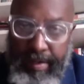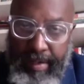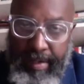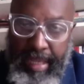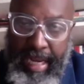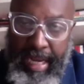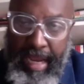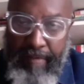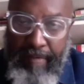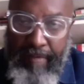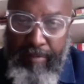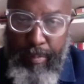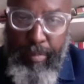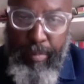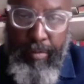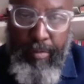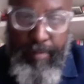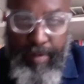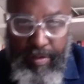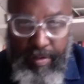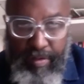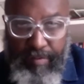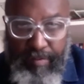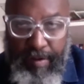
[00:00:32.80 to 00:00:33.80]
and I have the
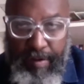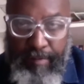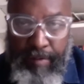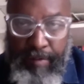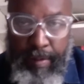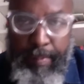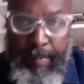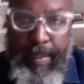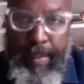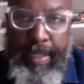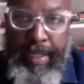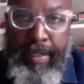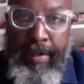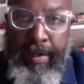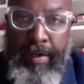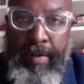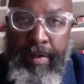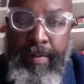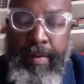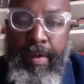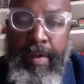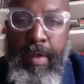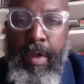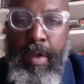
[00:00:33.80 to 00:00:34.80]
privilege of having a
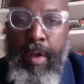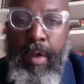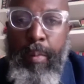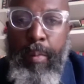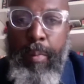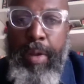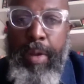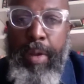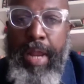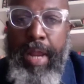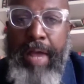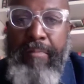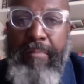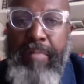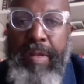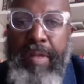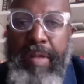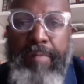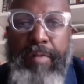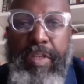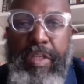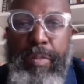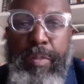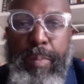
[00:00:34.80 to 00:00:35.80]
backyard, but I've
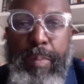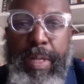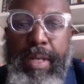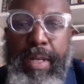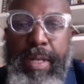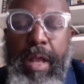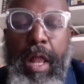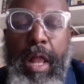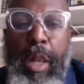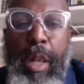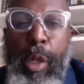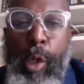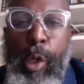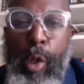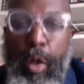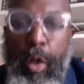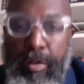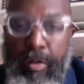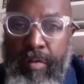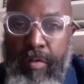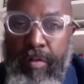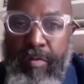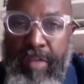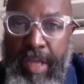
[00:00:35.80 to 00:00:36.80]
never spent a
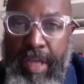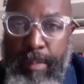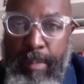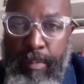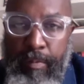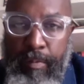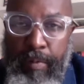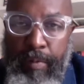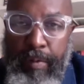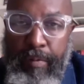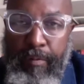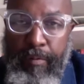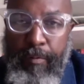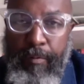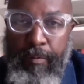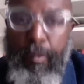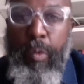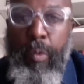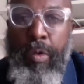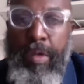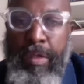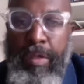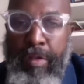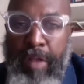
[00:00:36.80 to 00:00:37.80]
lot of time with
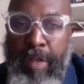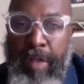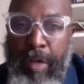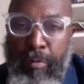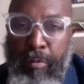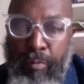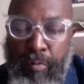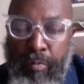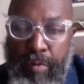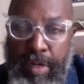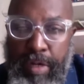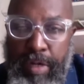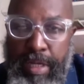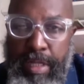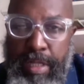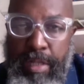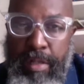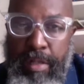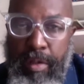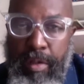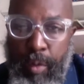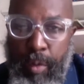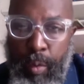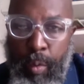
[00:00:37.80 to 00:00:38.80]
it, like
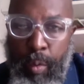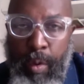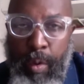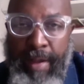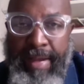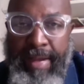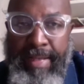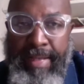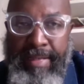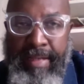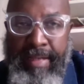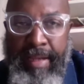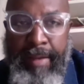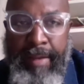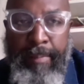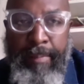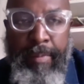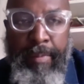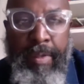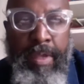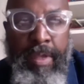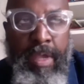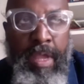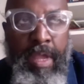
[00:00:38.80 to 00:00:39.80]
real quiet time.
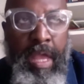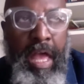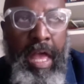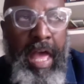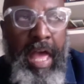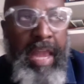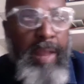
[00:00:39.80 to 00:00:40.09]
And